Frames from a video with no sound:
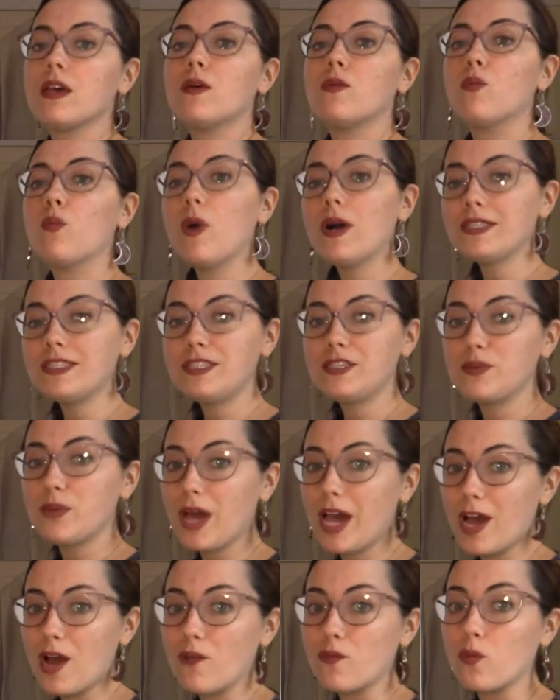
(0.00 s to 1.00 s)
Once you
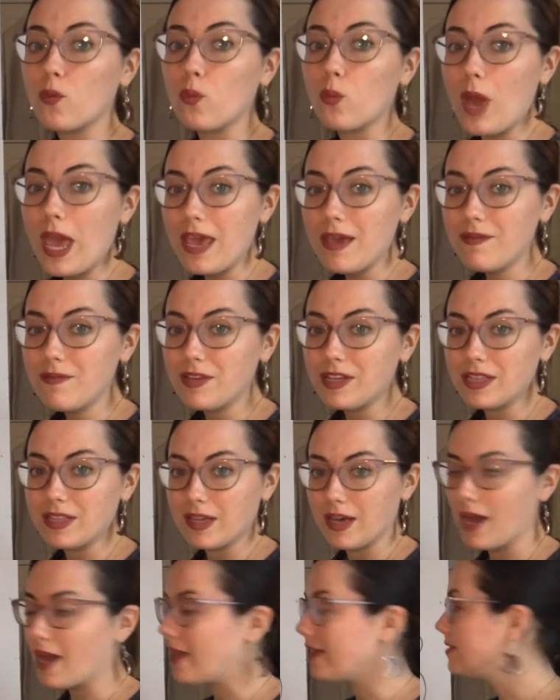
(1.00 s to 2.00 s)
have wavy
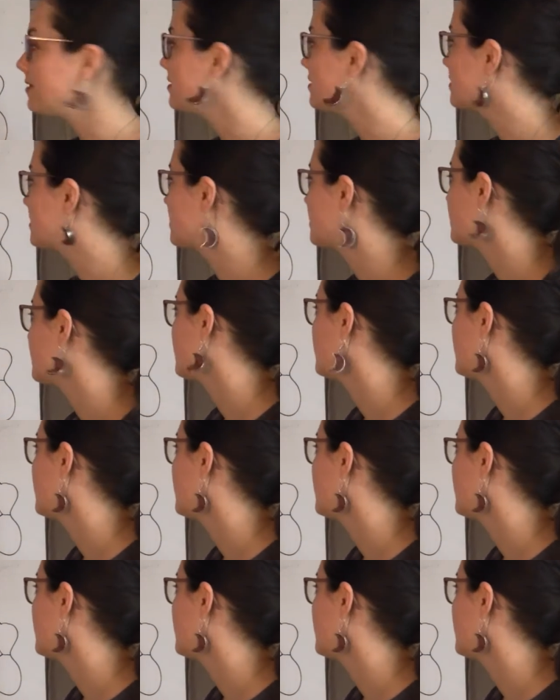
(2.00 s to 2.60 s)
lines,